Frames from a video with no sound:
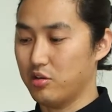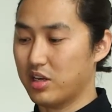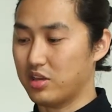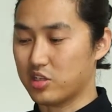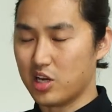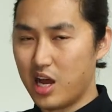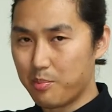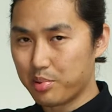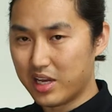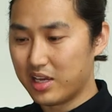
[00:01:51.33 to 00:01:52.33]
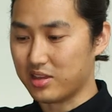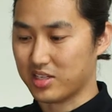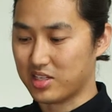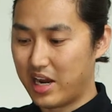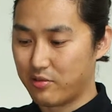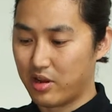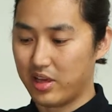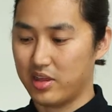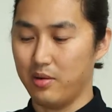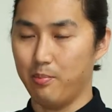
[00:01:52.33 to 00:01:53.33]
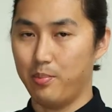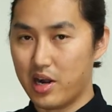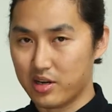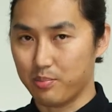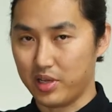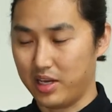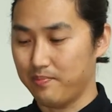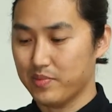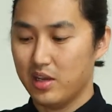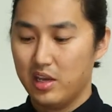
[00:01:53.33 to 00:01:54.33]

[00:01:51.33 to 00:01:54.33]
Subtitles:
You get the top plate, the side rail, and the bottom plate.